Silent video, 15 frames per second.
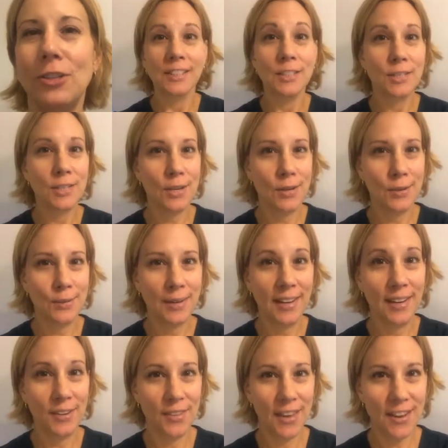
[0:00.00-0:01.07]
So
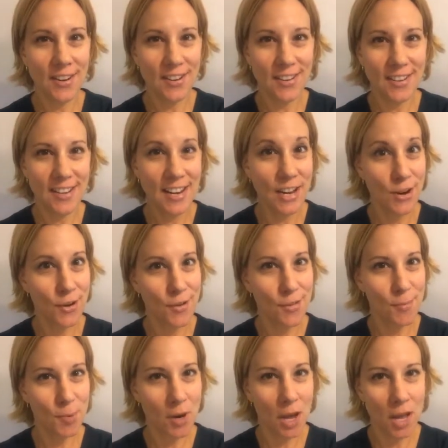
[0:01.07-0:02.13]
here they are. Here are the
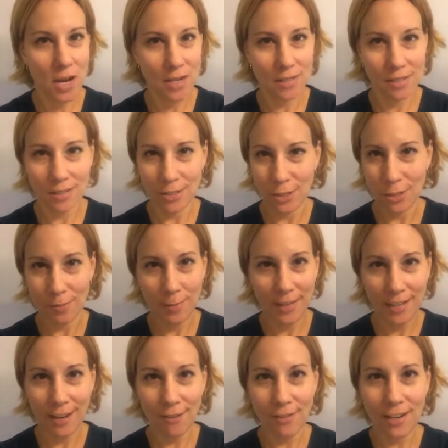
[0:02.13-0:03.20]
products it took me
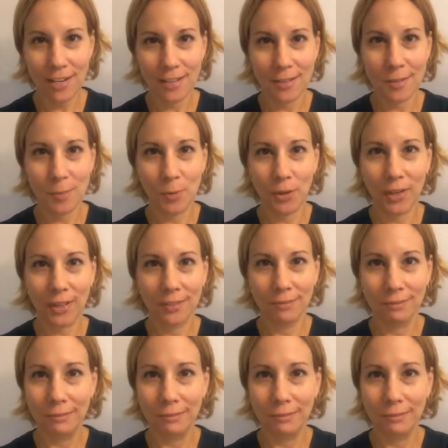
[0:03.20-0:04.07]
to get ready this morning.